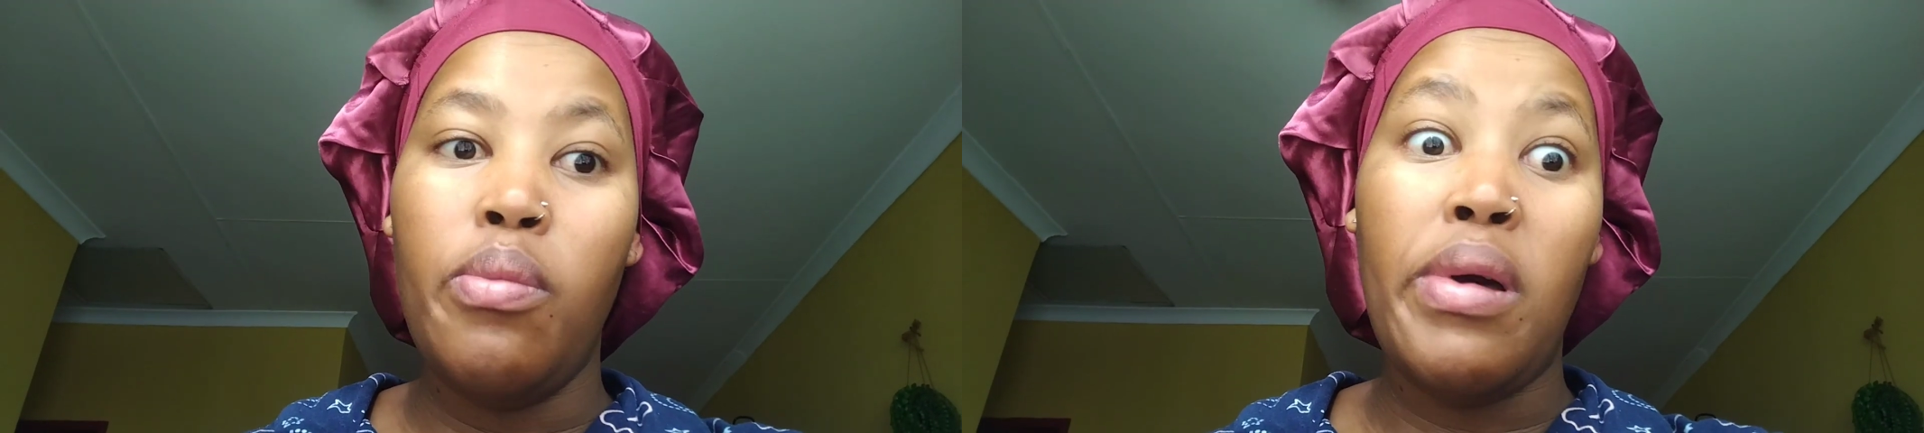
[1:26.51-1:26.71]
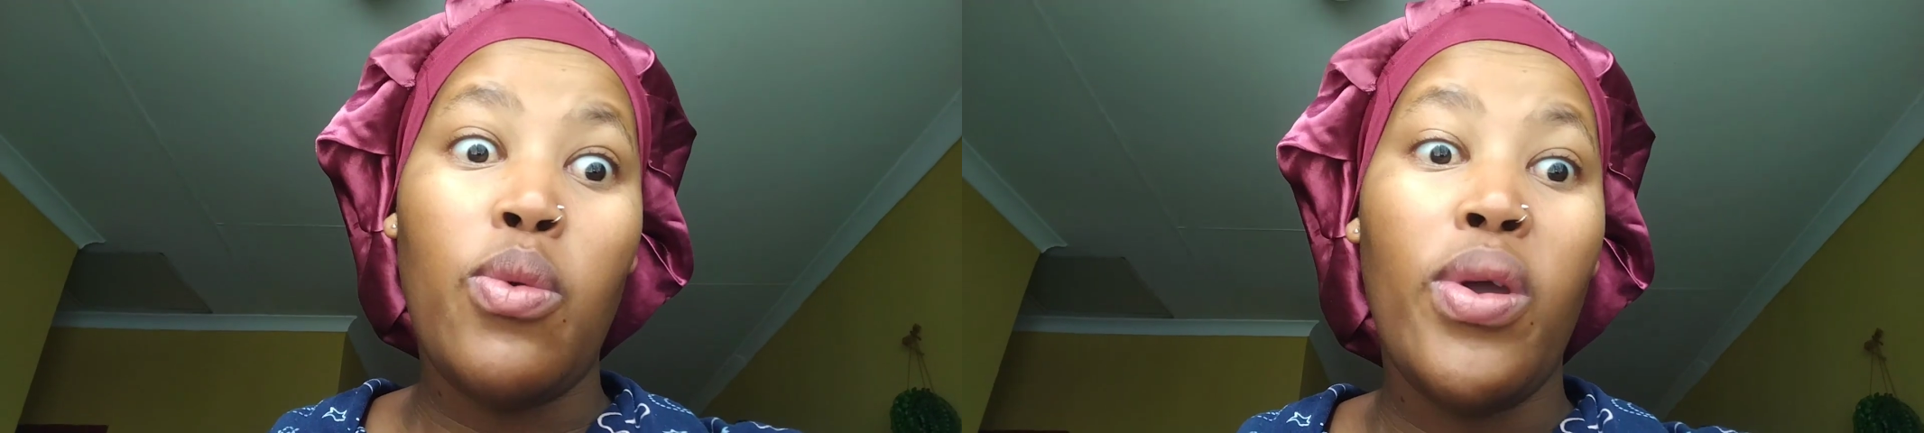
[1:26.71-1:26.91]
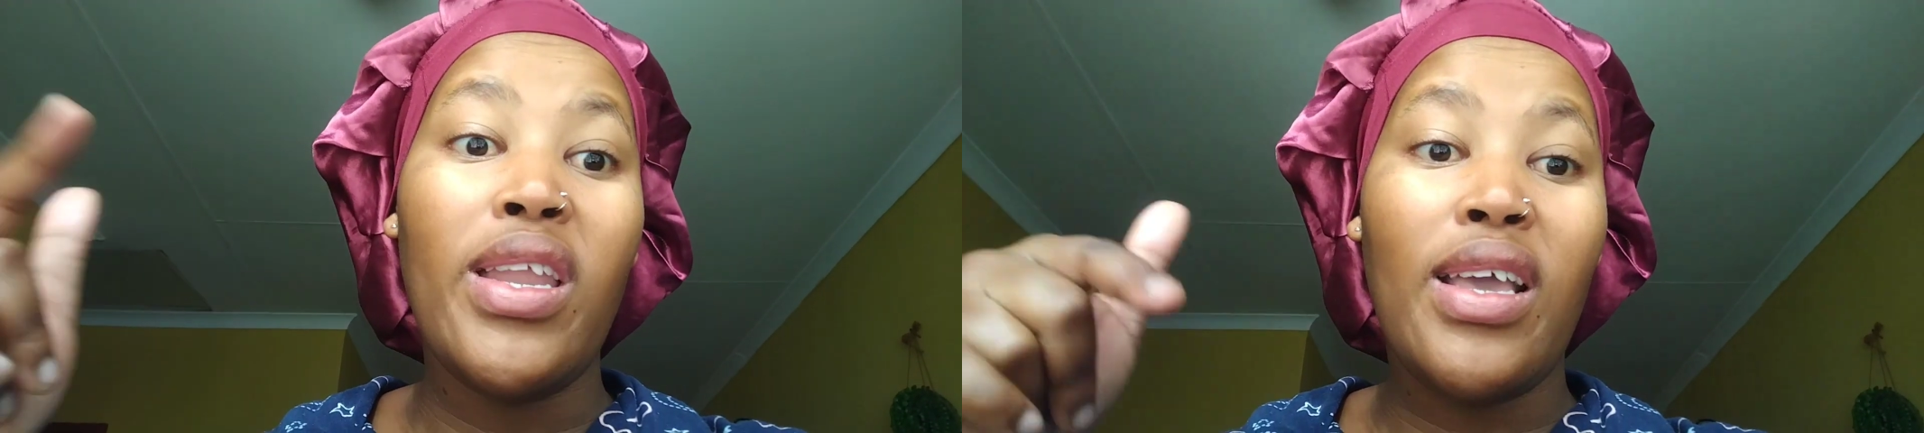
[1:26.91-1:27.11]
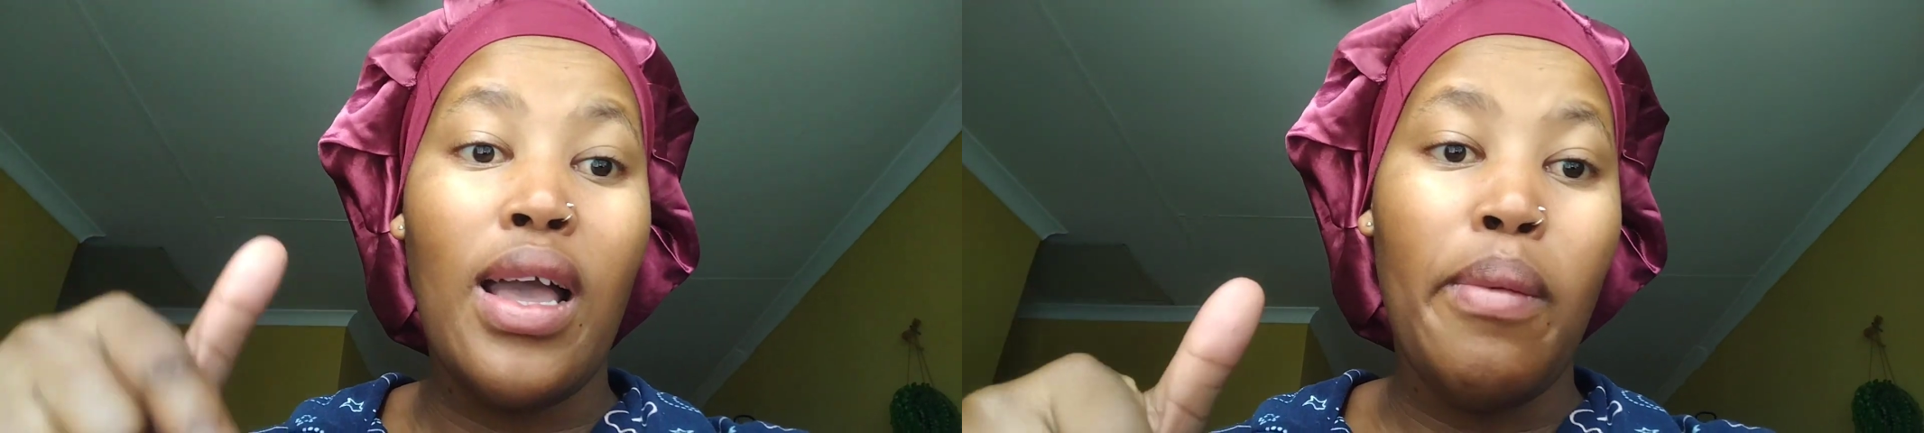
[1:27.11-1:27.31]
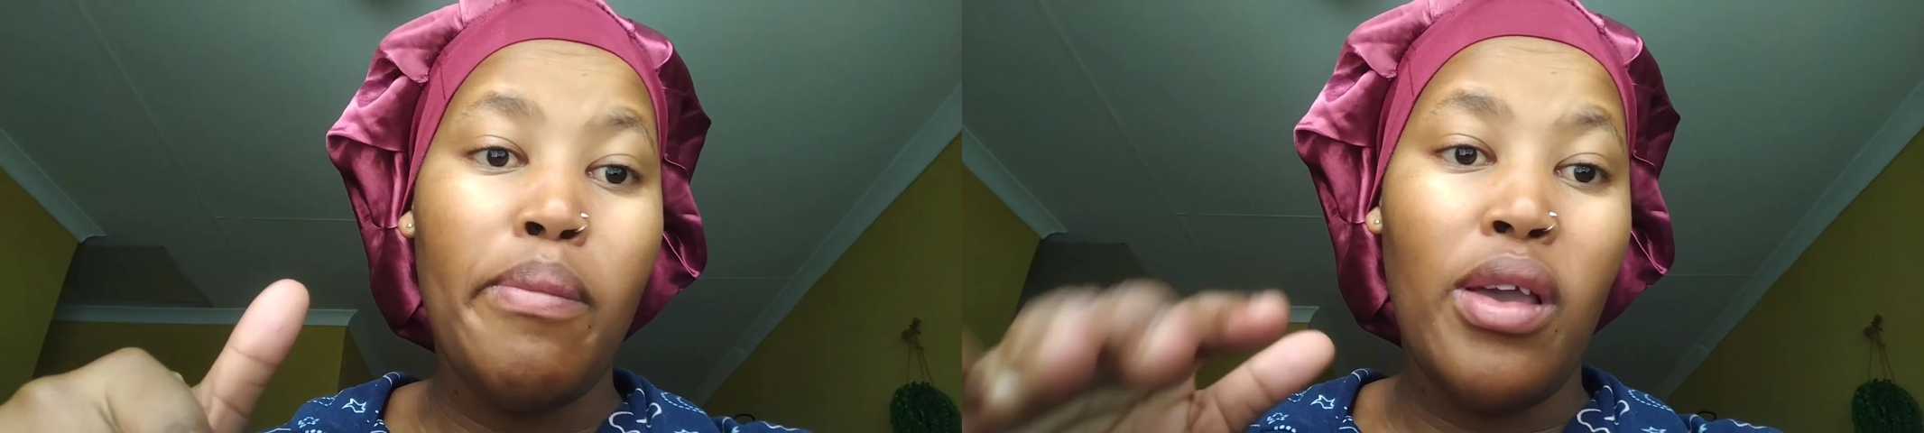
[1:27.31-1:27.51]
But when I
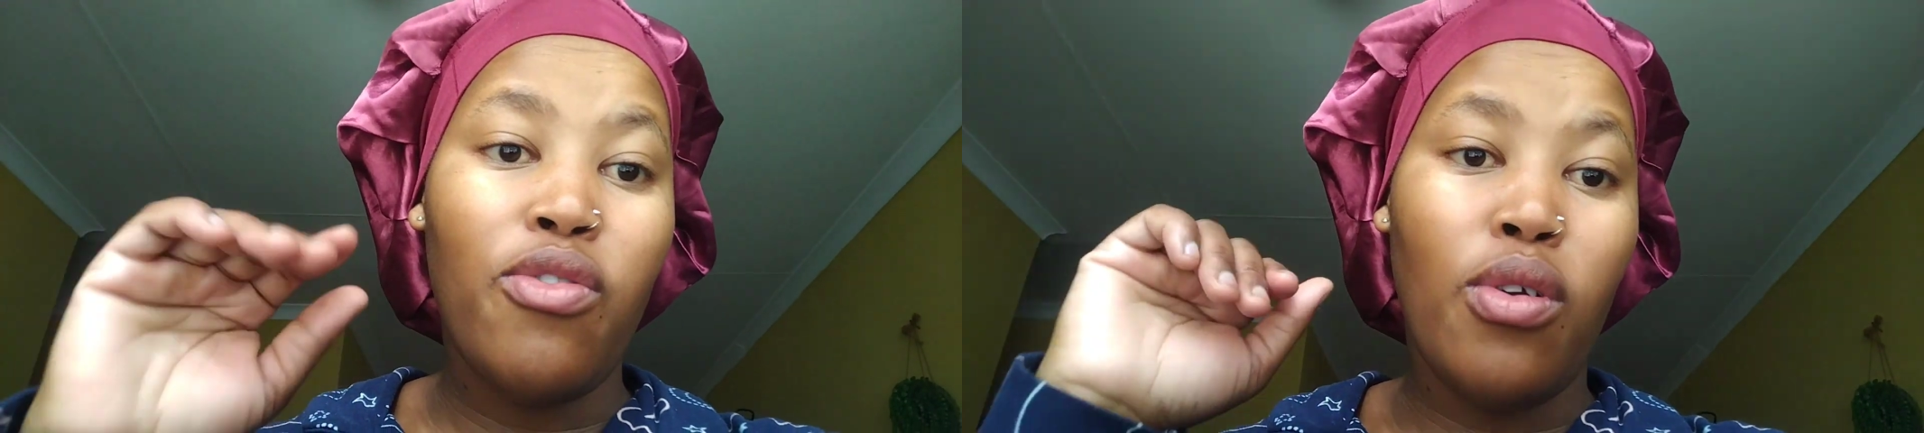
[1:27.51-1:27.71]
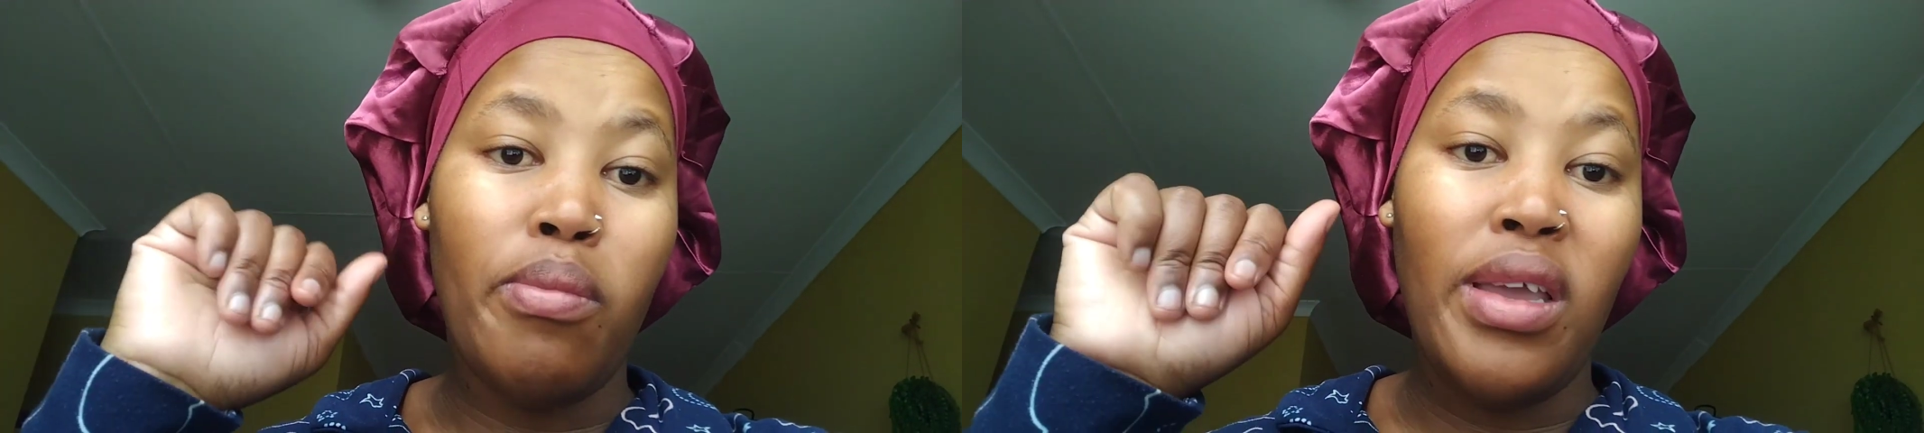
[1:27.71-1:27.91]
come back from